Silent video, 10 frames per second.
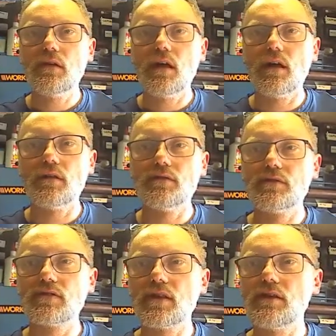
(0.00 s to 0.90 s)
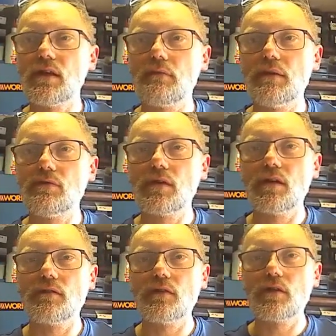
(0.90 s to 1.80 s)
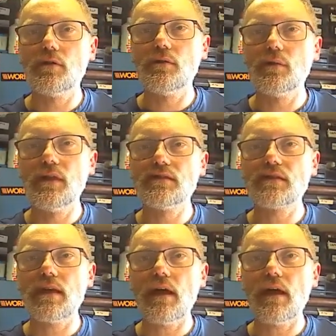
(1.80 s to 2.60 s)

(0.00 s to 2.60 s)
And so then you get people kind of going when there's